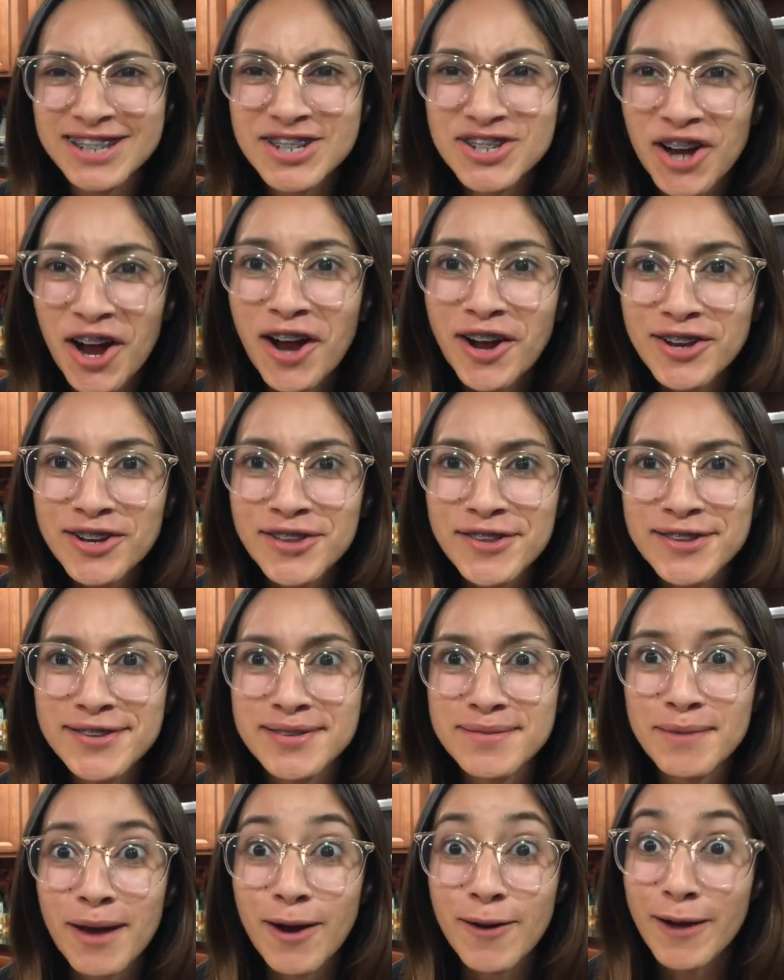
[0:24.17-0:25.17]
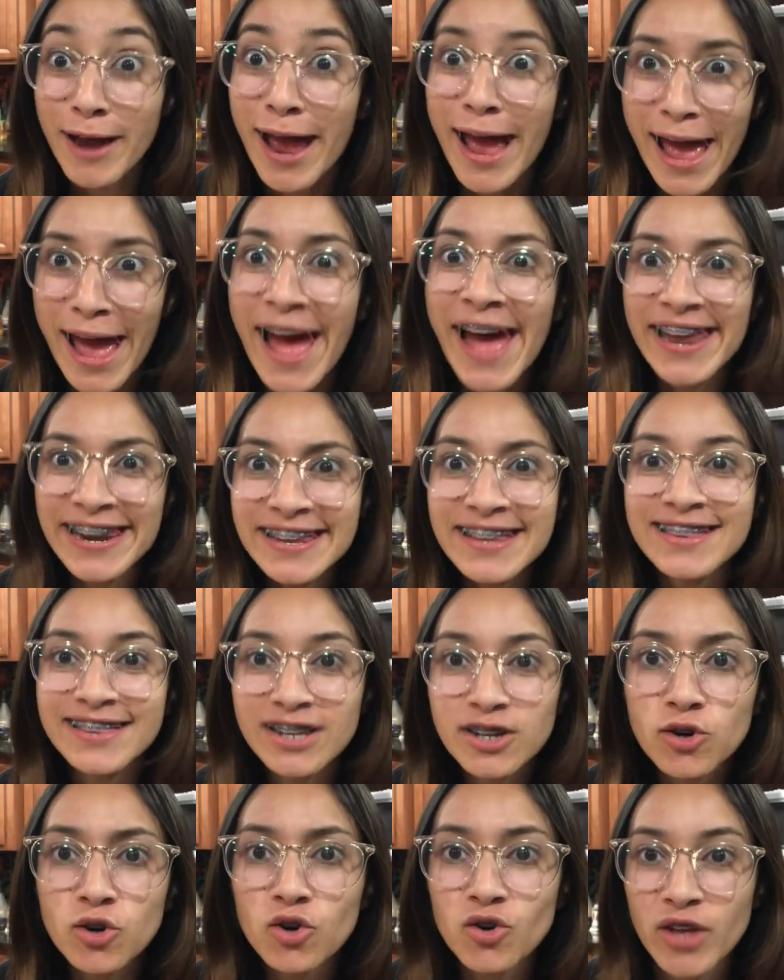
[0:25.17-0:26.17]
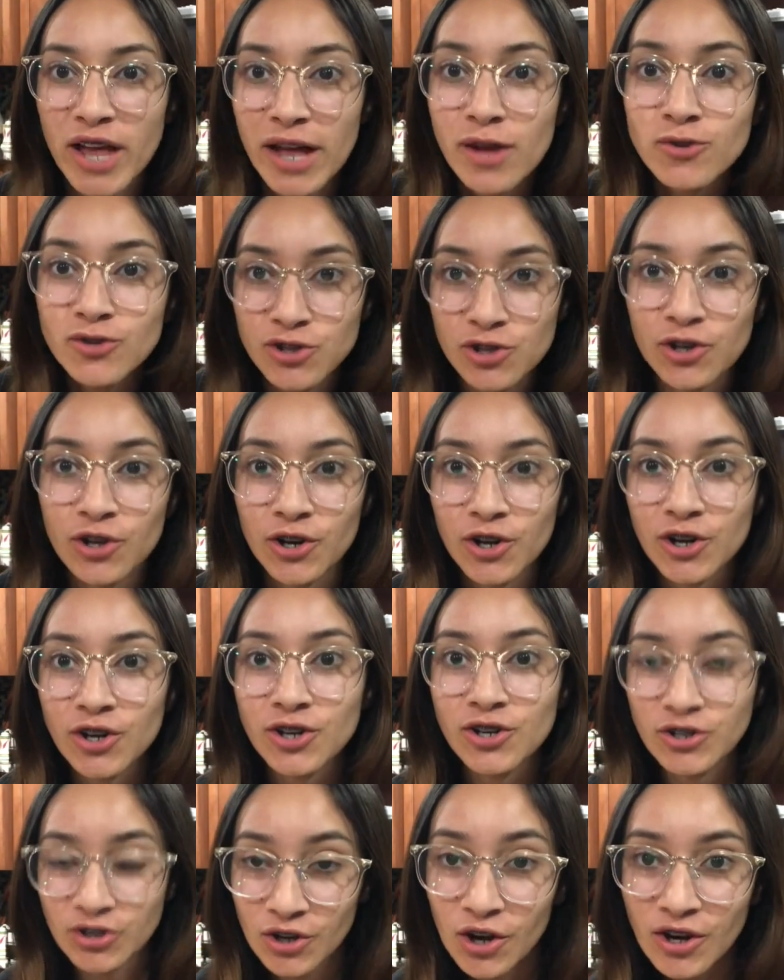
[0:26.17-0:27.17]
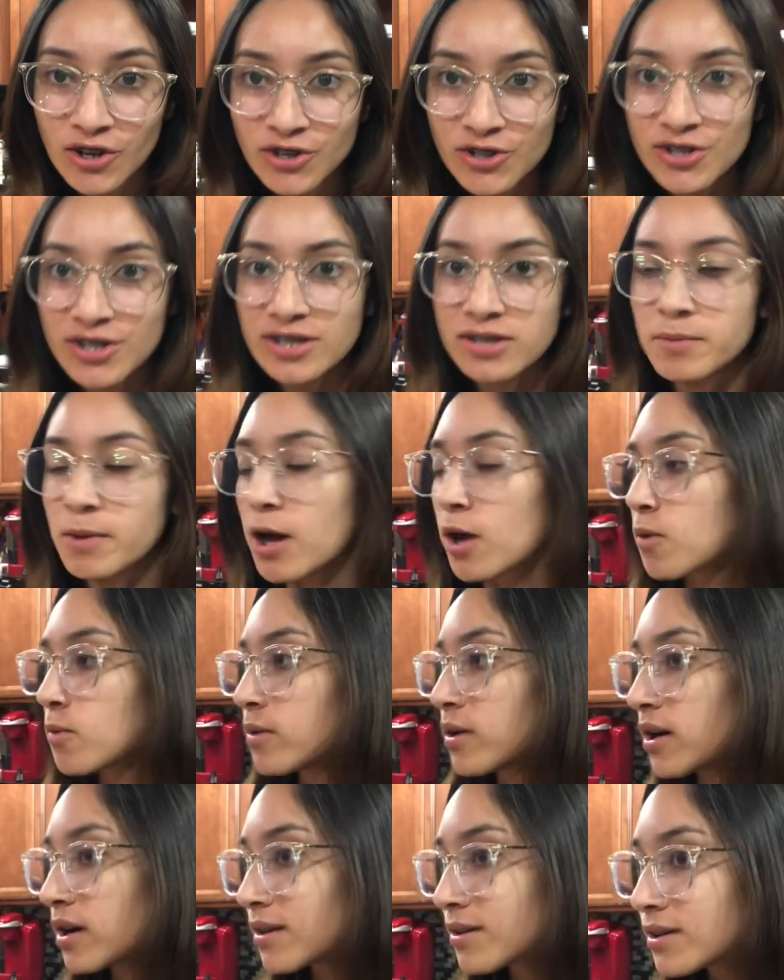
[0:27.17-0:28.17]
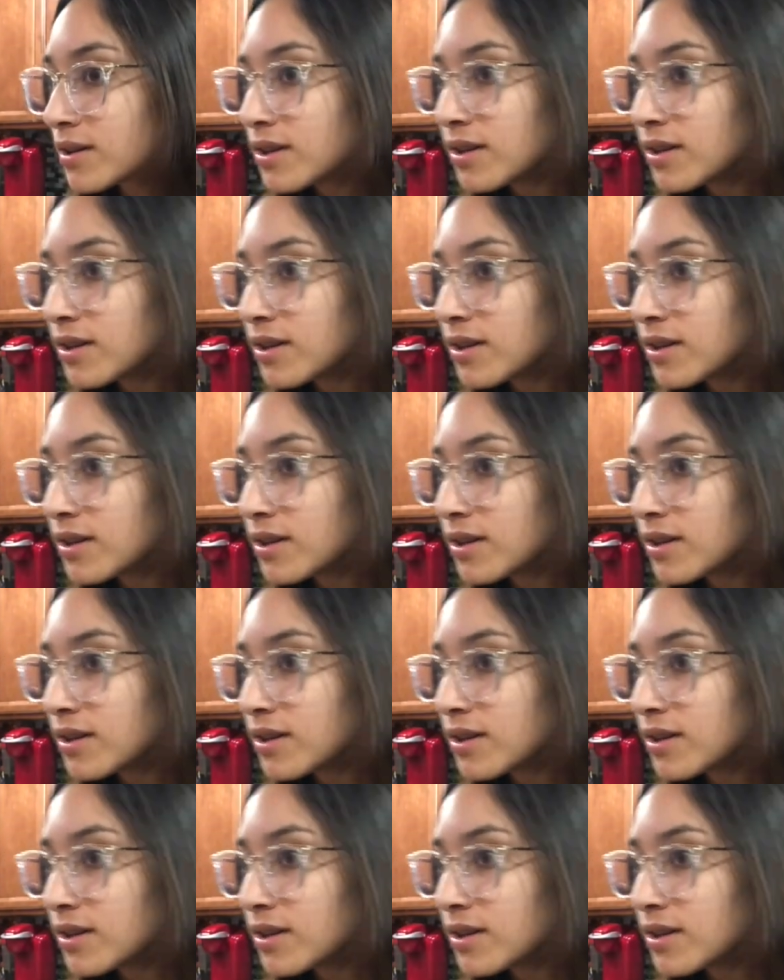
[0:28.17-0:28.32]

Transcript: to talk to this about, and a literal counselor to talk to this about, but